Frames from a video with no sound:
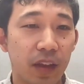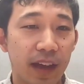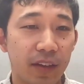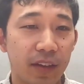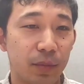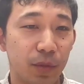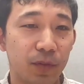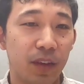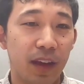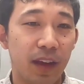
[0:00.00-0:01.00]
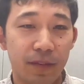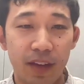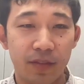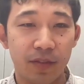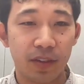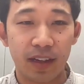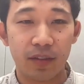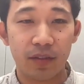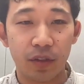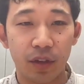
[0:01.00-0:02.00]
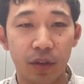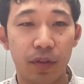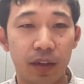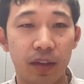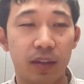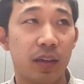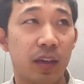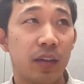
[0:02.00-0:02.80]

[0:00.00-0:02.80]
allowed us to move a lot faster, and I don't think